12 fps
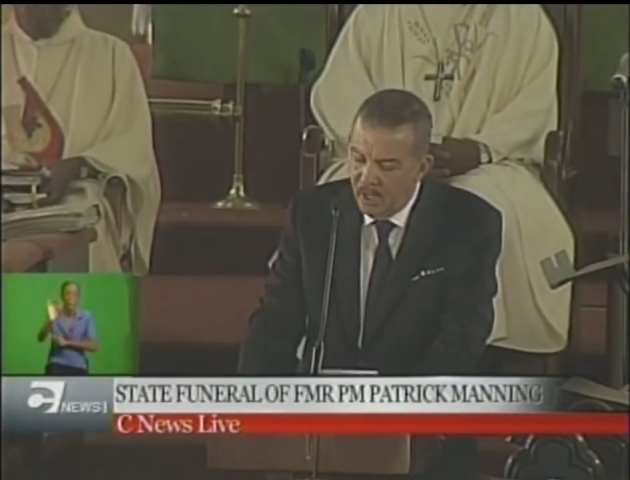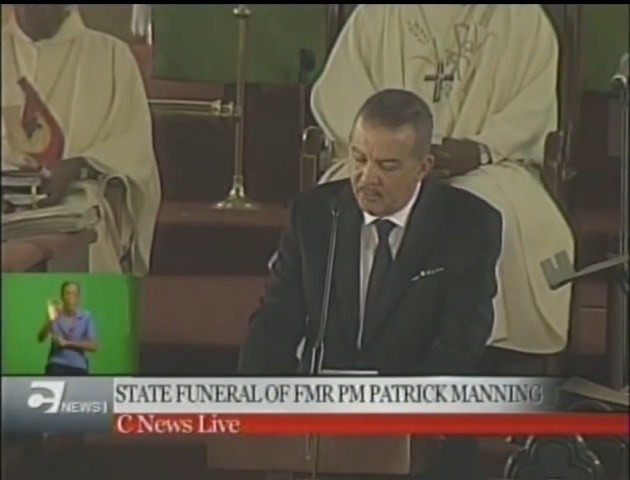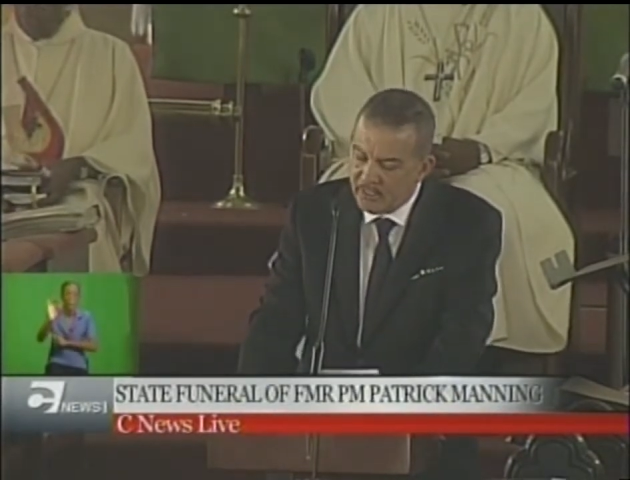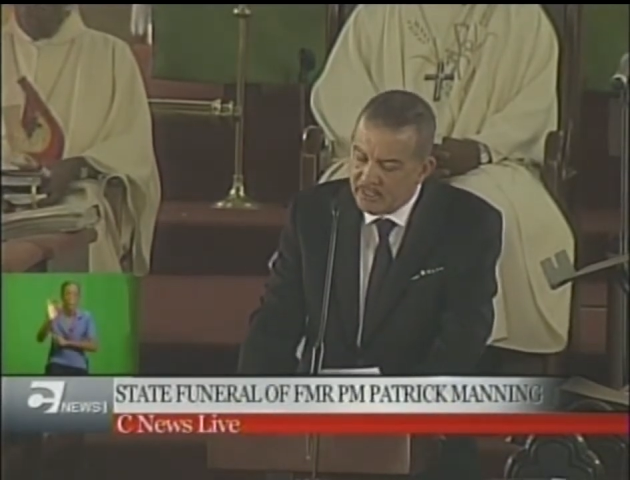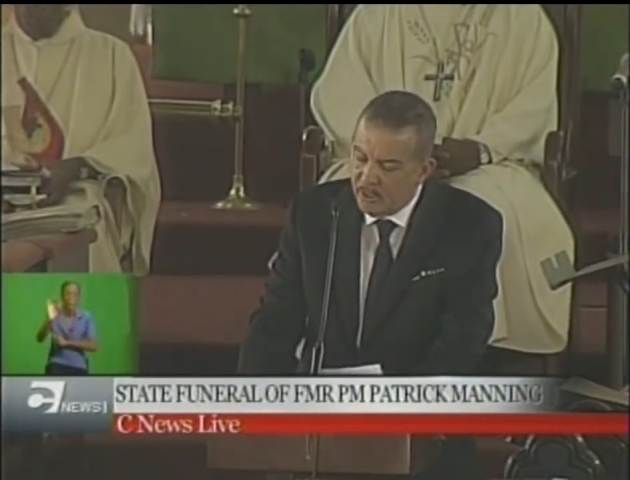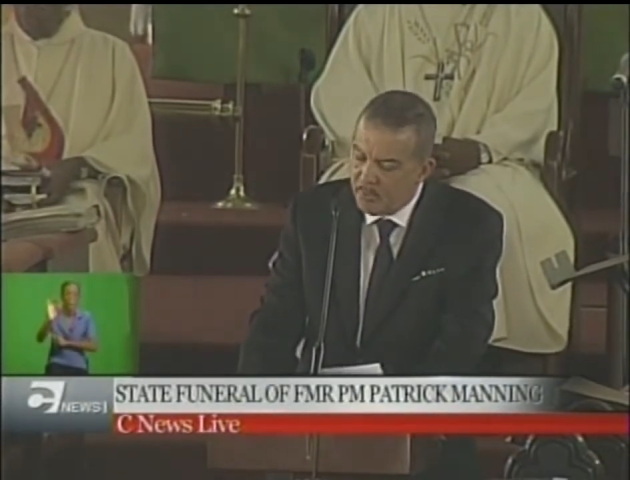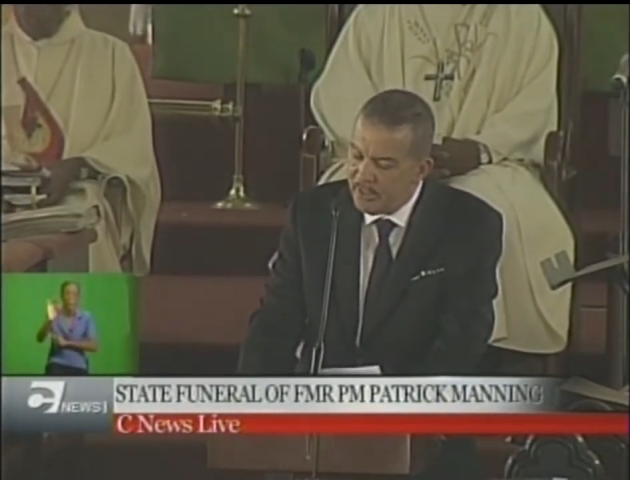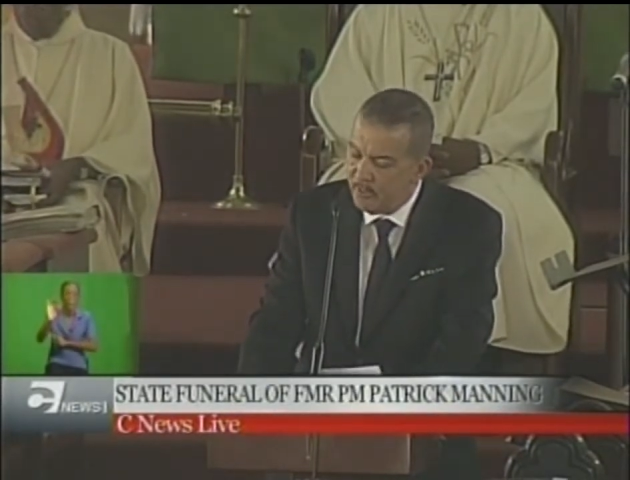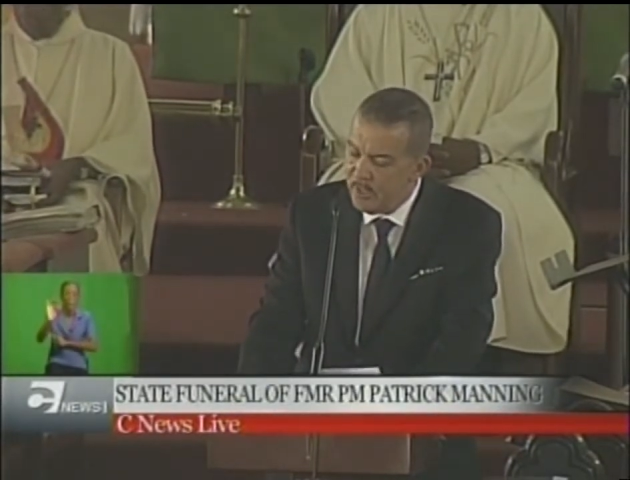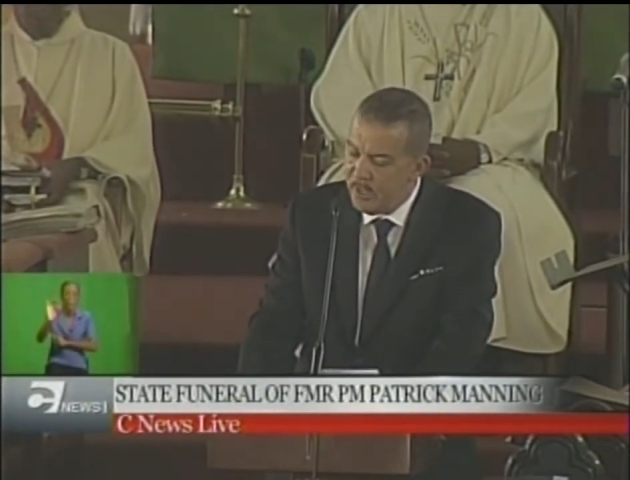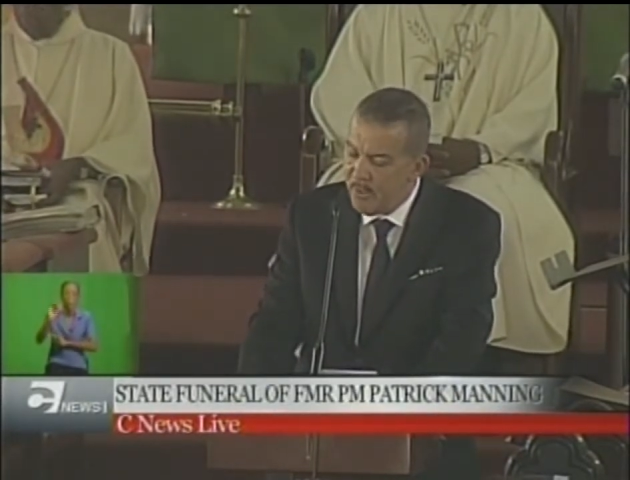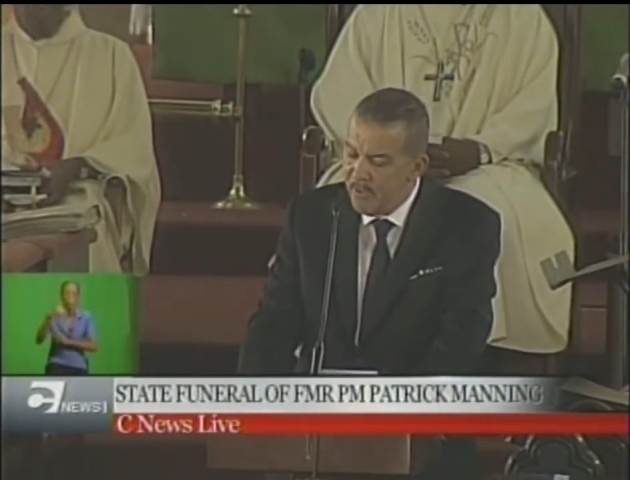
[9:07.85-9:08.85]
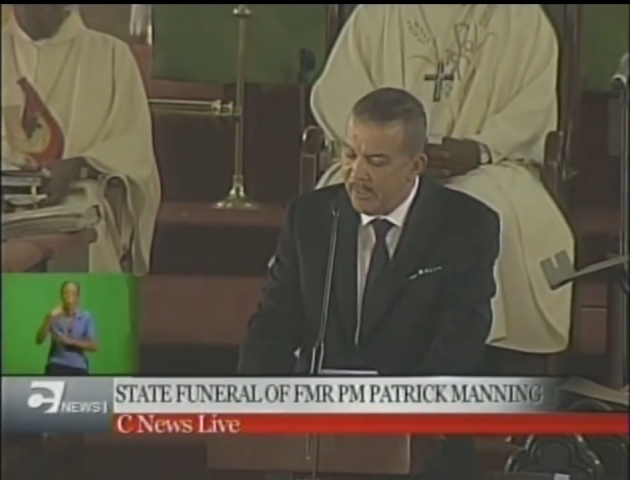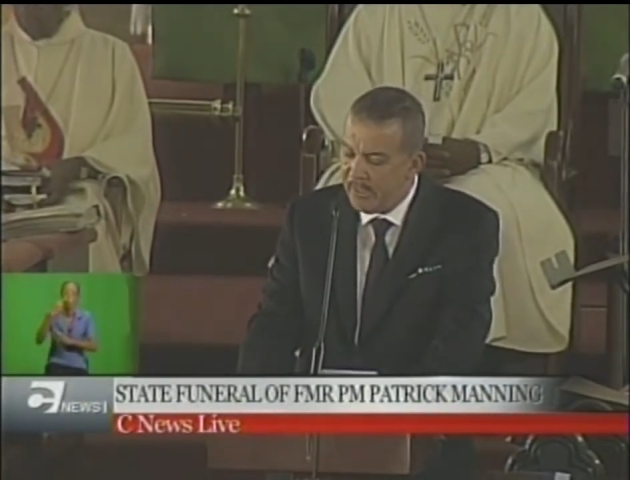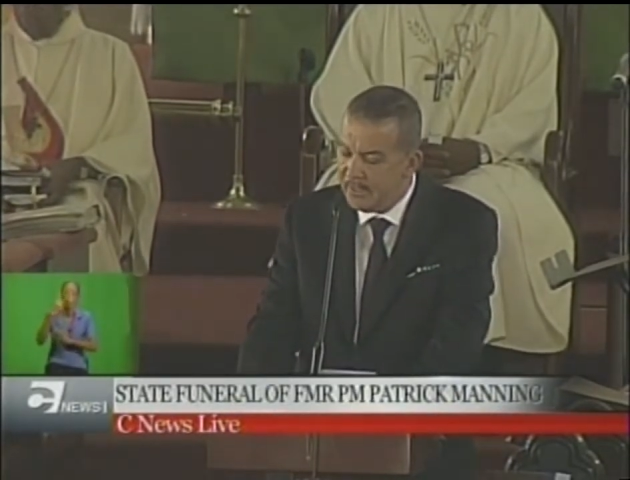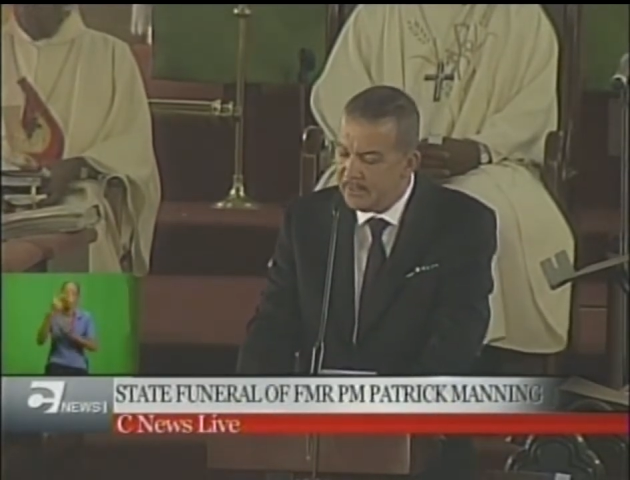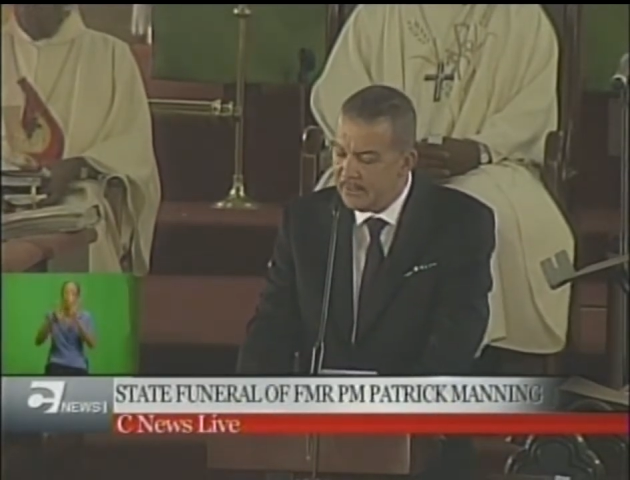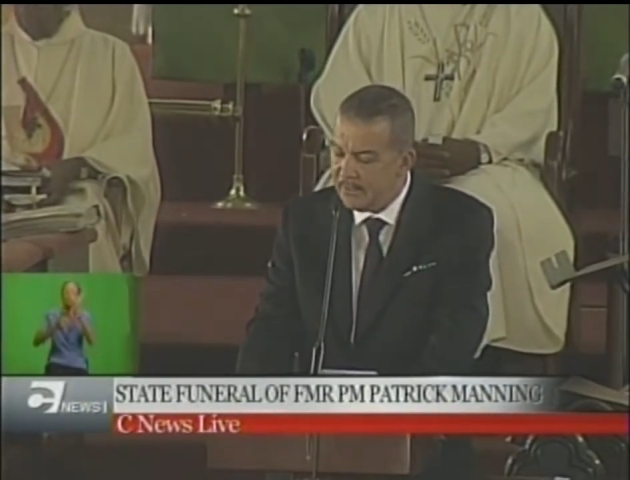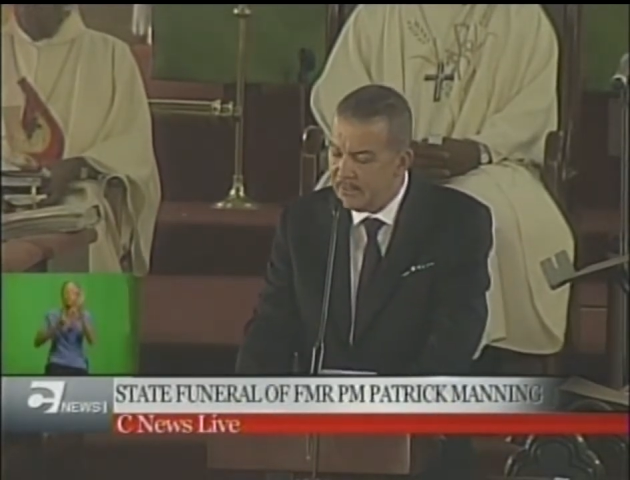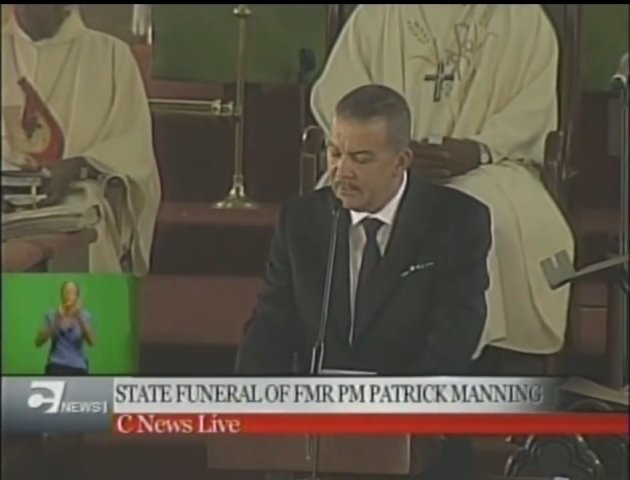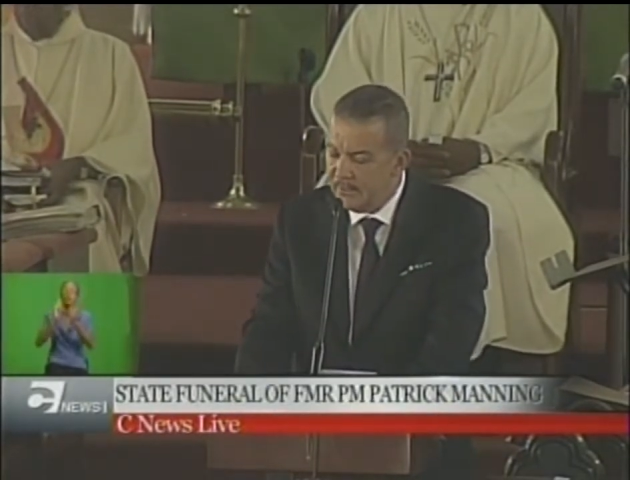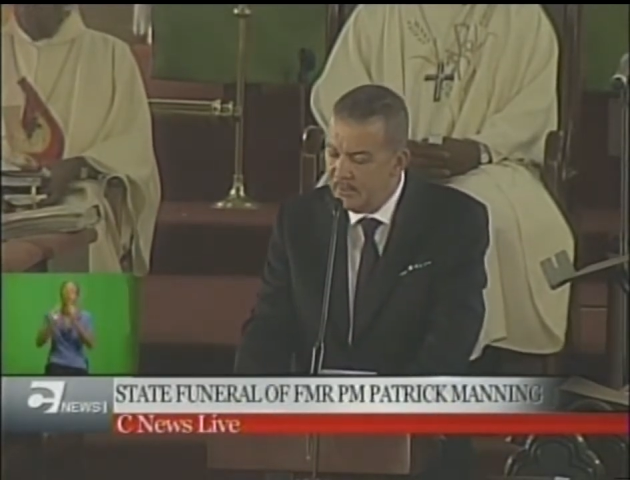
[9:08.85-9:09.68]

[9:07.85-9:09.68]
of the Summit of the Americas,